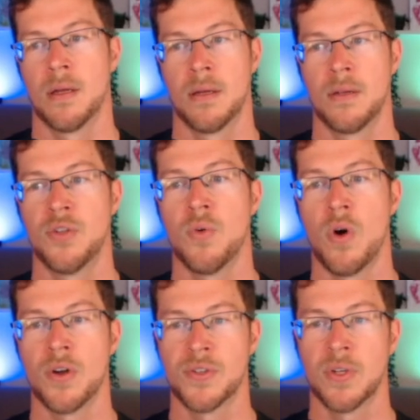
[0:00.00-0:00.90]
You're
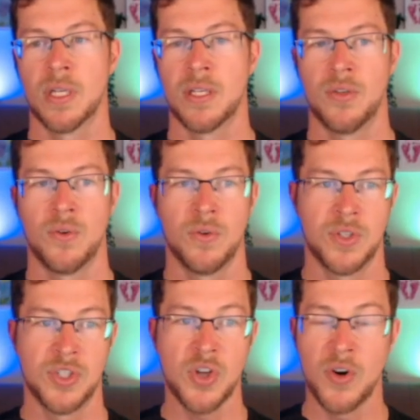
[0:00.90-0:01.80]
also gonna get your
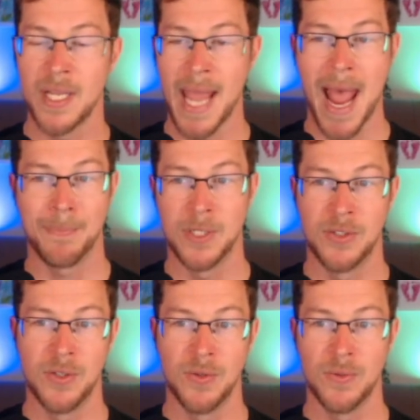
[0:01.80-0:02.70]
starting
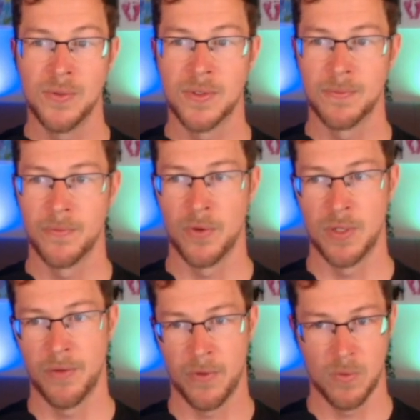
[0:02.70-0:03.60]
aptitudes for
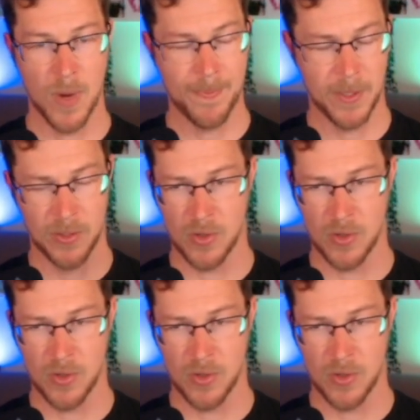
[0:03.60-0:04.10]
different weapons,